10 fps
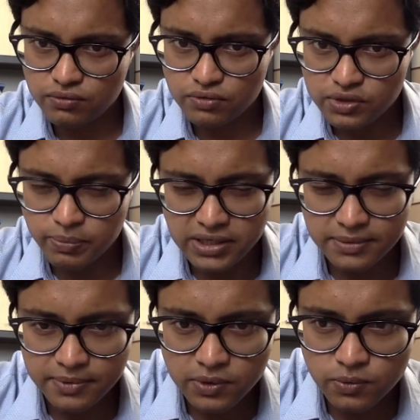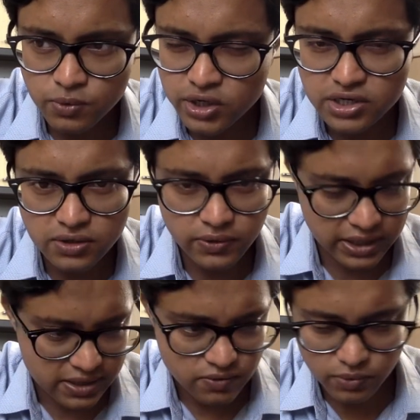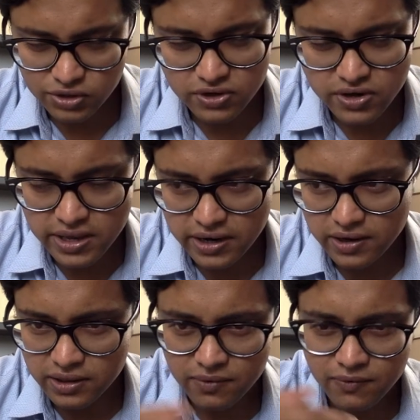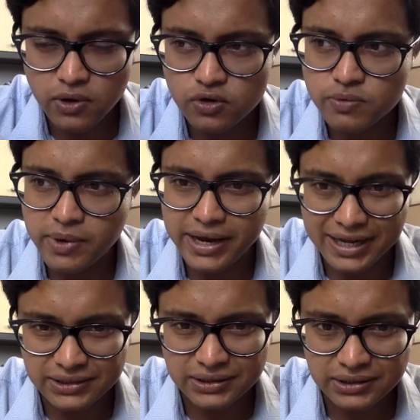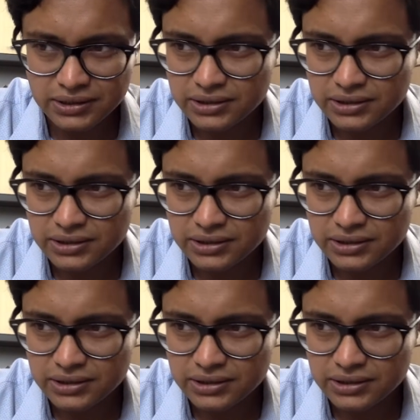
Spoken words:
specific words, which are there, and then followed by other,